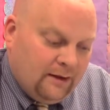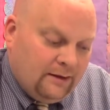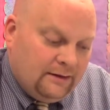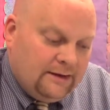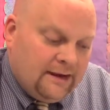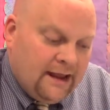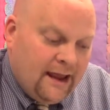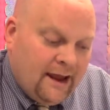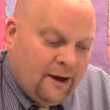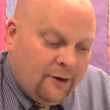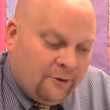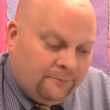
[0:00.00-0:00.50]

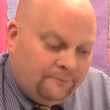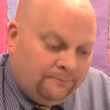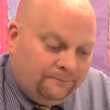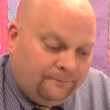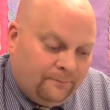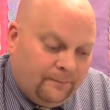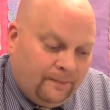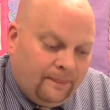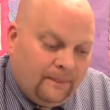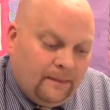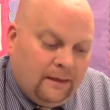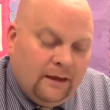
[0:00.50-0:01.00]
Now,
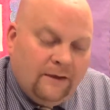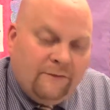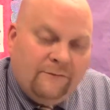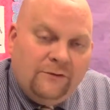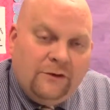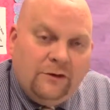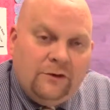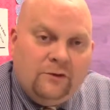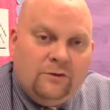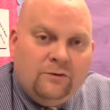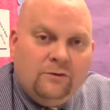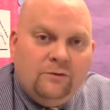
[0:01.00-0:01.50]

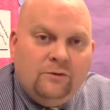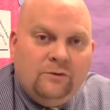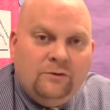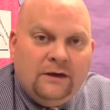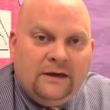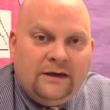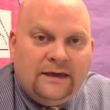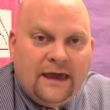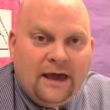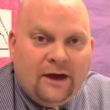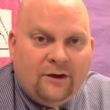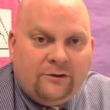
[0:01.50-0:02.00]
if you
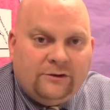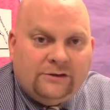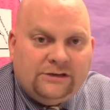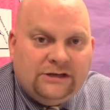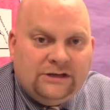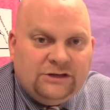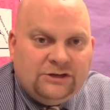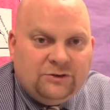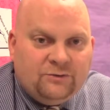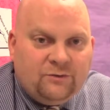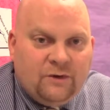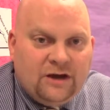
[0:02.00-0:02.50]
encounter a
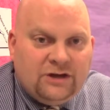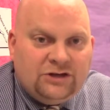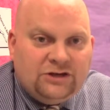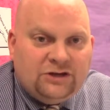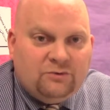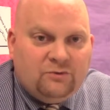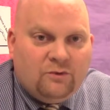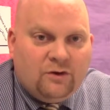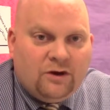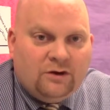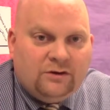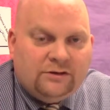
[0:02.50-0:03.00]

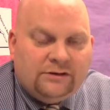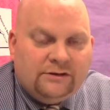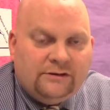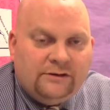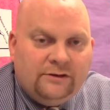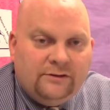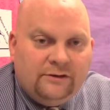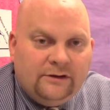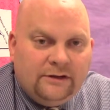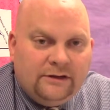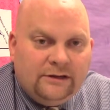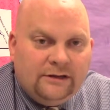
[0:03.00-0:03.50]
situation where a
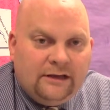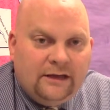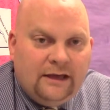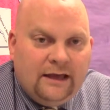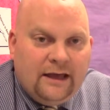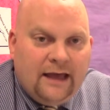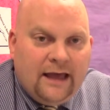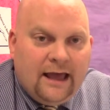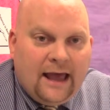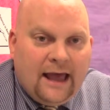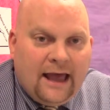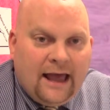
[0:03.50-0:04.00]
student
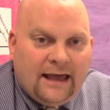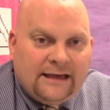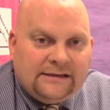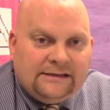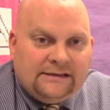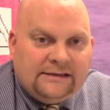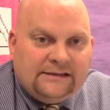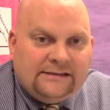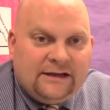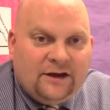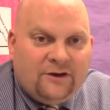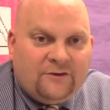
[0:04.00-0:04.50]

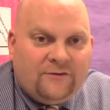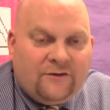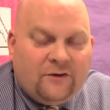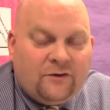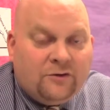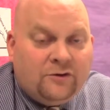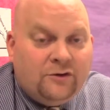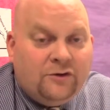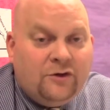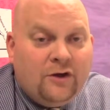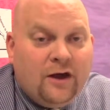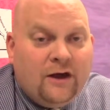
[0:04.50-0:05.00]
has a cell
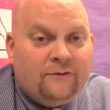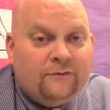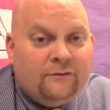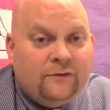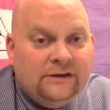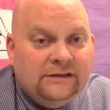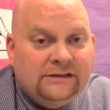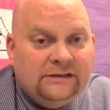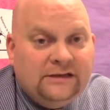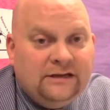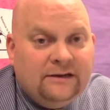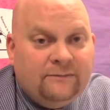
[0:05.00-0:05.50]
phone or you have
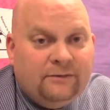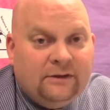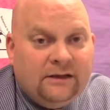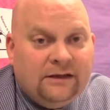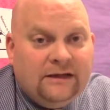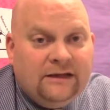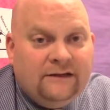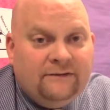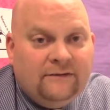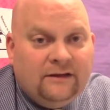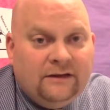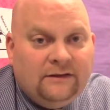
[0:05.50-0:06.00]
reason to
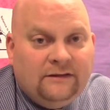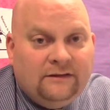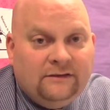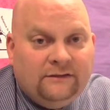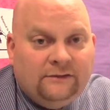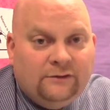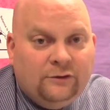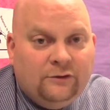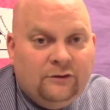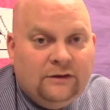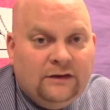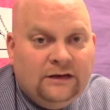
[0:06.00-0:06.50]
believe that the
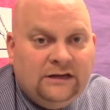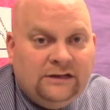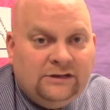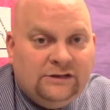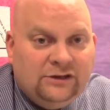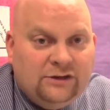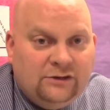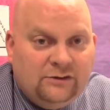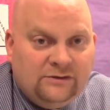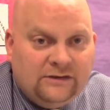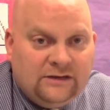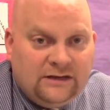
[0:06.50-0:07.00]
student
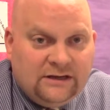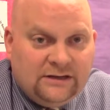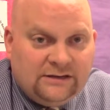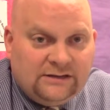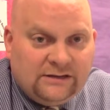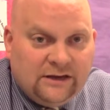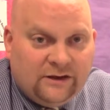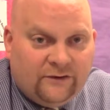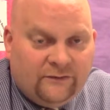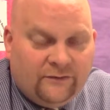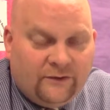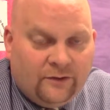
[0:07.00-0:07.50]
is using a
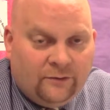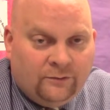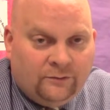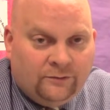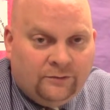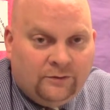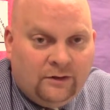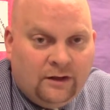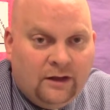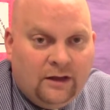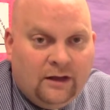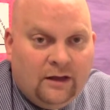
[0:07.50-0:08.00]
cell
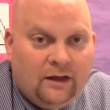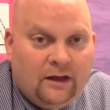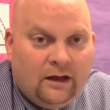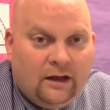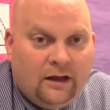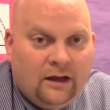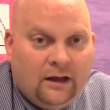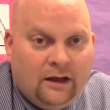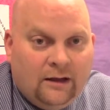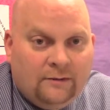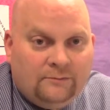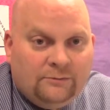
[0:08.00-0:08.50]
phone
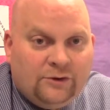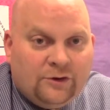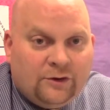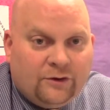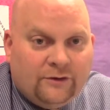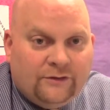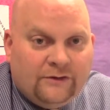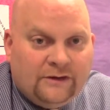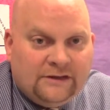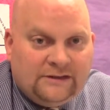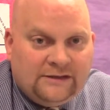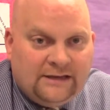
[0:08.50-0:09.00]

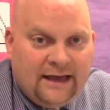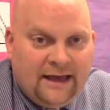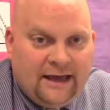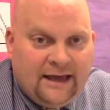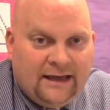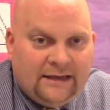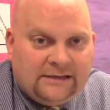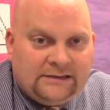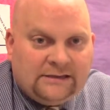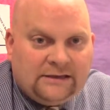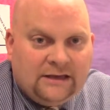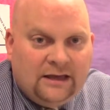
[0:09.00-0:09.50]
during the
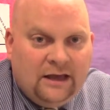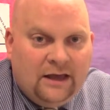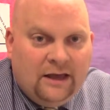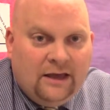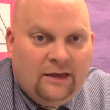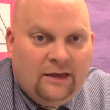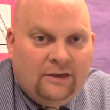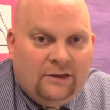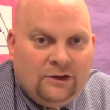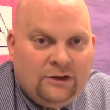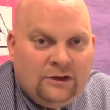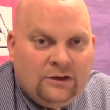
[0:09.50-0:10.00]
test,
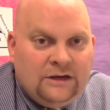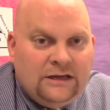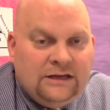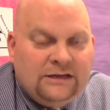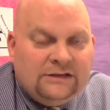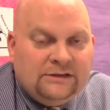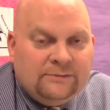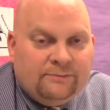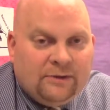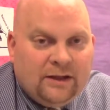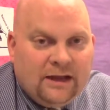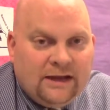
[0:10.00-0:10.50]
you
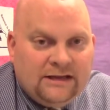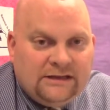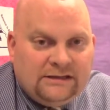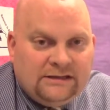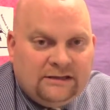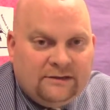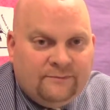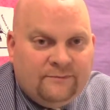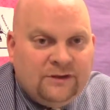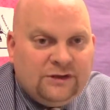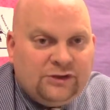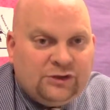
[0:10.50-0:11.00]
need to place
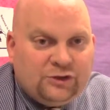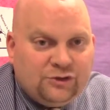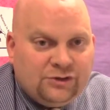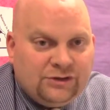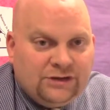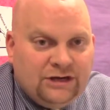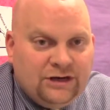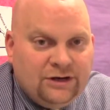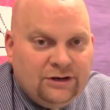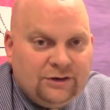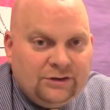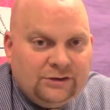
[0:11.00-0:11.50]
the Mr.
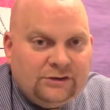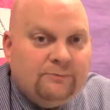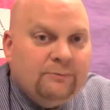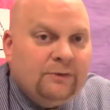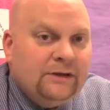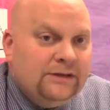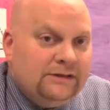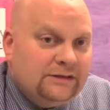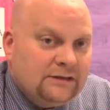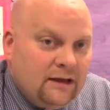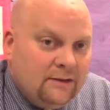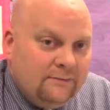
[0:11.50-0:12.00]
Sears
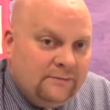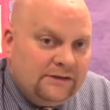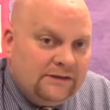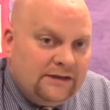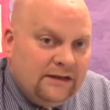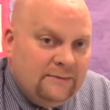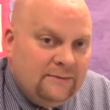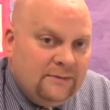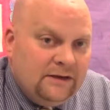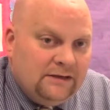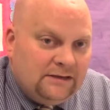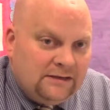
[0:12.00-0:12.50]
Please Come
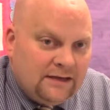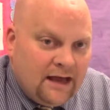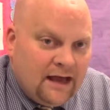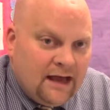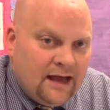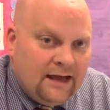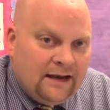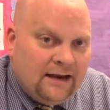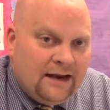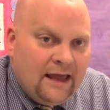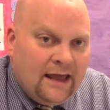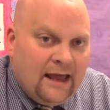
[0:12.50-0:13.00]
See Me
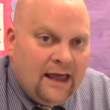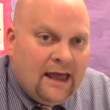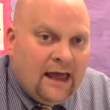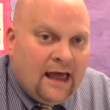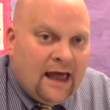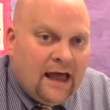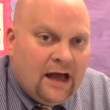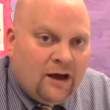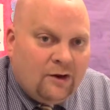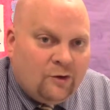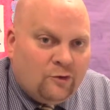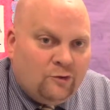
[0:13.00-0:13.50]
sign
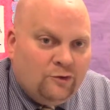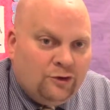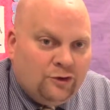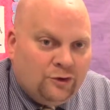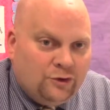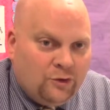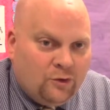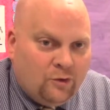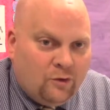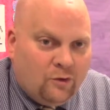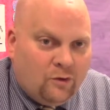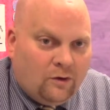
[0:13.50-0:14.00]
out on your
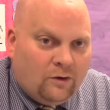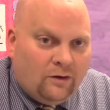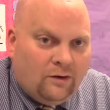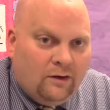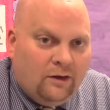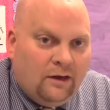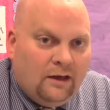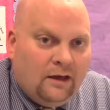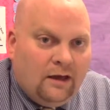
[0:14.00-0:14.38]
door.